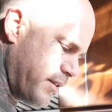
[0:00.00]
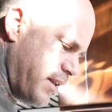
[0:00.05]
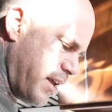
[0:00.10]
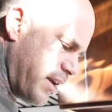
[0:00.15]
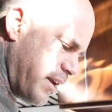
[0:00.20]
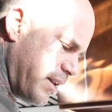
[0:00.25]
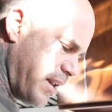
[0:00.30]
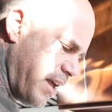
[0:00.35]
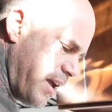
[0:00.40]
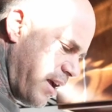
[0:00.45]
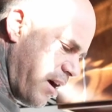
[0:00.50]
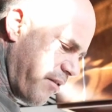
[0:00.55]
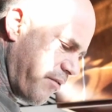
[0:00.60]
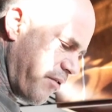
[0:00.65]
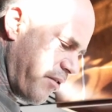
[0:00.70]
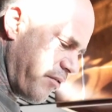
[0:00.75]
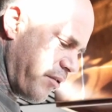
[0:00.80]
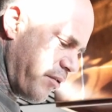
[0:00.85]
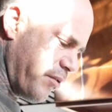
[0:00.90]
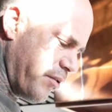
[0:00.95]
to take a day off
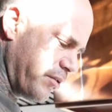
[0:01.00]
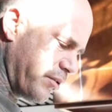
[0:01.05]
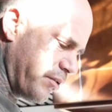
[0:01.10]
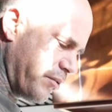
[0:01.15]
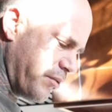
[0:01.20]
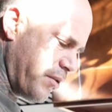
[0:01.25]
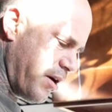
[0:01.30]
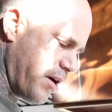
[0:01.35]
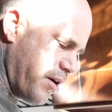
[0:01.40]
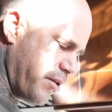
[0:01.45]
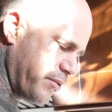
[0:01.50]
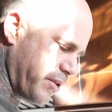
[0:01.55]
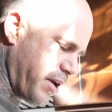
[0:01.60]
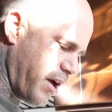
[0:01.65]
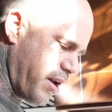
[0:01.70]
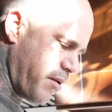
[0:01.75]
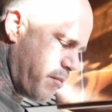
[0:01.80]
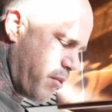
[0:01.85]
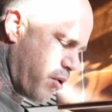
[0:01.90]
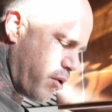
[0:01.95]
every once in a while. It's
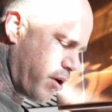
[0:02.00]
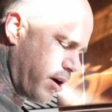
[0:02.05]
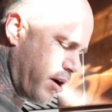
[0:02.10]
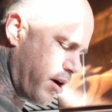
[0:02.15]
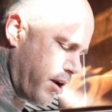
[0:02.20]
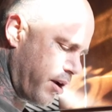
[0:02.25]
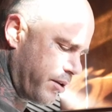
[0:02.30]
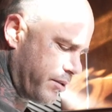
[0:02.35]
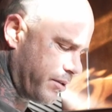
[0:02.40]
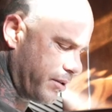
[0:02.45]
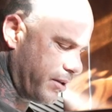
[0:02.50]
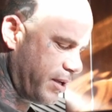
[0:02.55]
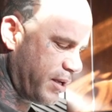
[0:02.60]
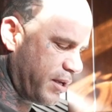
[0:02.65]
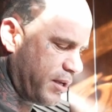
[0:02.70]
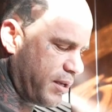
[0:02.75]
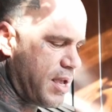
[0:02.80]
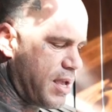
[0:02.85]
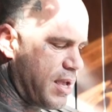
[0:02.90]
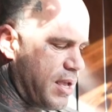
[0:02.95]
kind of boring, honestly.
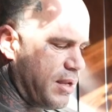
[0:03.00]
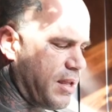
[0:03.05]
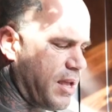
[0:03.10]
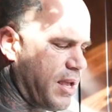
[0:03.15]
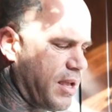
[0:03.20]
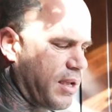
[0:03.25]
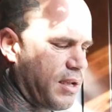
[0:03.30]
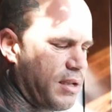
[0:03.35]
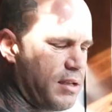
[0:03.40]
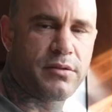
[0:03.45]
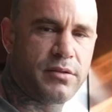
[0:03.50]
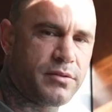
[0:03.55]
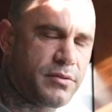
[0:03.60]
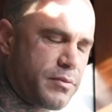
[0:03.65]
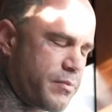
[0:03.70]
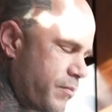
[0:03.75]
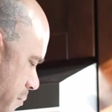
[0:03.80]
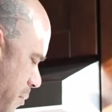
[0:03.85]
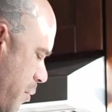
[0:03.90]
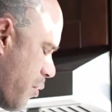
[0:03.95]
And like, it's
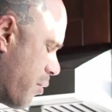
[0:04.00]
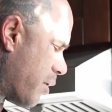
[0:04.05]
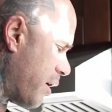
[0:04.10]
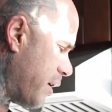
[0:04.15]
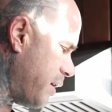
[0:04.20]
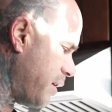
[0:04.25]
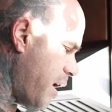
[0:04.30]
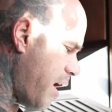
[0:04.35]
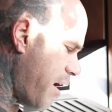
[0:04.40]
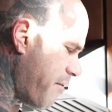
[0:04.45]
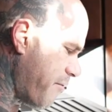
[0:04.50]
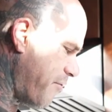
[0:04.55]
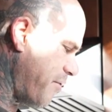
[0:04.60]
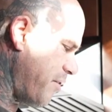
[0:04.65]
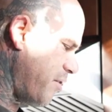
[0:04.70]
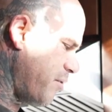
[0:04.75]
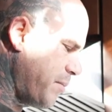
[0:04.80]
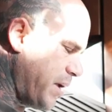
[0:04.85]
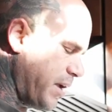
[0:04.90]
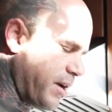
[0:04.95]
boring not
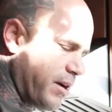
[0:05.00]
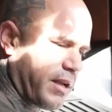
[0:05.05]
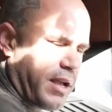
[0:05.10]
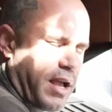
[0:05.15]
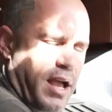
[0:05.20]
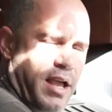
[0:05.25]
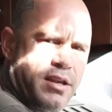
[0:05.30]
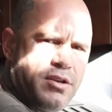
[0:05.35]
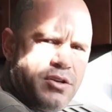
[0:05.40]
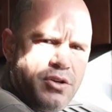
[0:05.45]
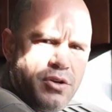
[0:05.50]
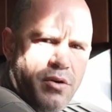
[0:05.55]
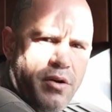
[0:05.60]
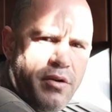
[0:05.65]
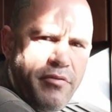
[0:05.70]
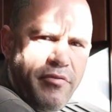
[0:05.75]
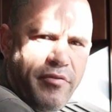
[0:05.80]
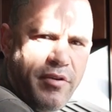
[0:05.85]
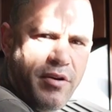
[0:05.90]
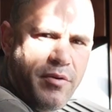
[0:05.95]
filming. Like, I enjoy
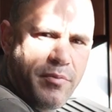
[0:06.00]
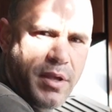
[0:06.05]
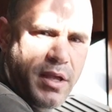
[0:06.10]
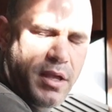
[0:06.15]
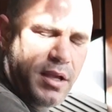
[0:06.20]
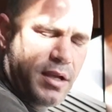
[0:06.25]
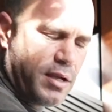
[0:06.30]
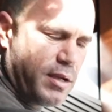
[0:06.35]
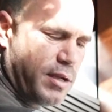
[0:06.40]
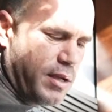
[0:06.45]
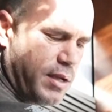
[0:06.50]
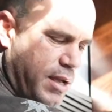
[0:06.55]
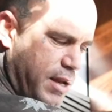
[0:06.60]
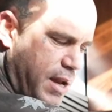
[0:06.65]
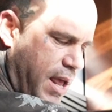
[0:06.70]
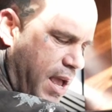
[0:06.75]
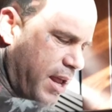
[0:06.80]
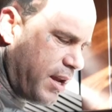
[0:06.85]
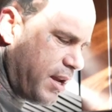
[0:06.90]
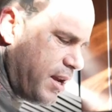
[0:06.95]
filming and
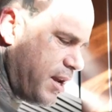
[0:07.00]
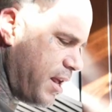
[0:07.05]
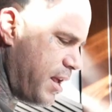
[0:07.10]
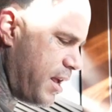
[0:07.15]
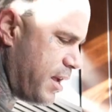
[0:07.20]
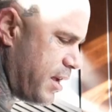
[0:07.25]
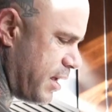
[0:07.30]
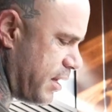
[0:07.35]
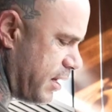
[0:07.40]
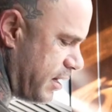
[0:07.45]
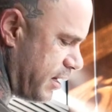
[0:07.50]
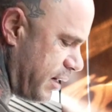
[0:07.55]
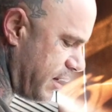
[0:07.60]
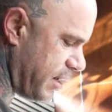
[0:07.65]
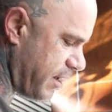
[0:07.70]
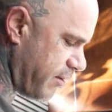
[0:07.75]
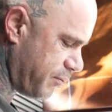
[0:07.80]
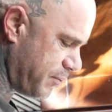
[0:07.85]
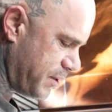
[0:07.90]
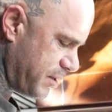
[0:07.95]
editing and it
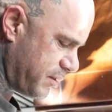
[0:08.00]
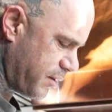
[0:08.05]
gives me